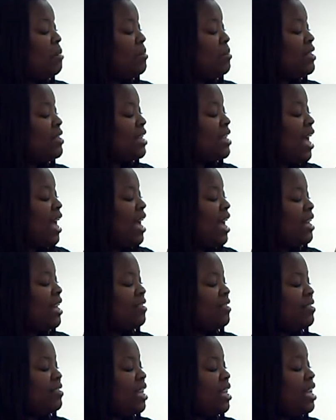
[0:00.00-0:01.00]

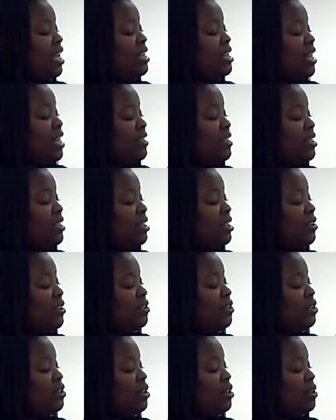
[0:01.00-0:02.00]
Besides, he doesn't
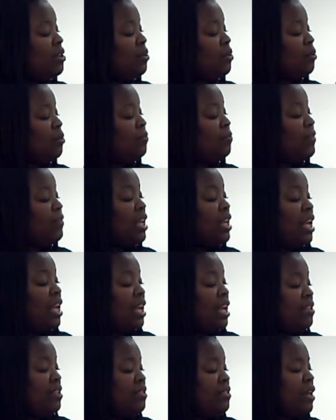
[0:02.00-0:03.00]
look new.
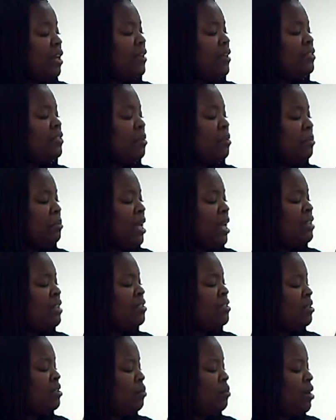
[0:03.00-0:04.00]
He's lost a
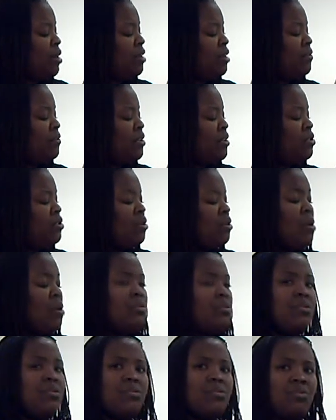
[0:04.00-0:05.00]
button to one of his
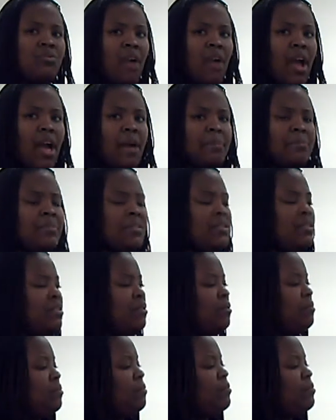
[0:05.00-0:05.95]
shoulder straps."